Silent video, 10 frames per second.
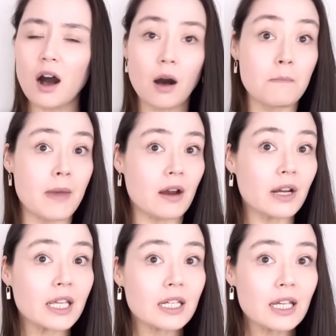
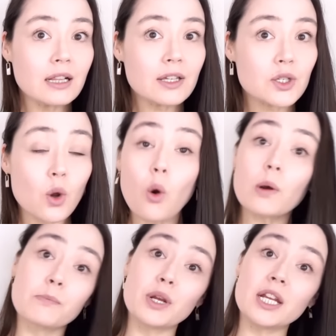American English or
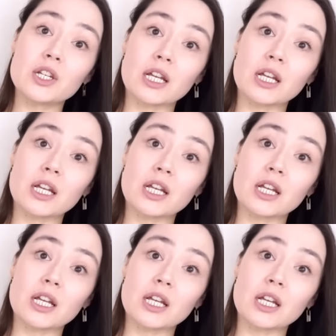British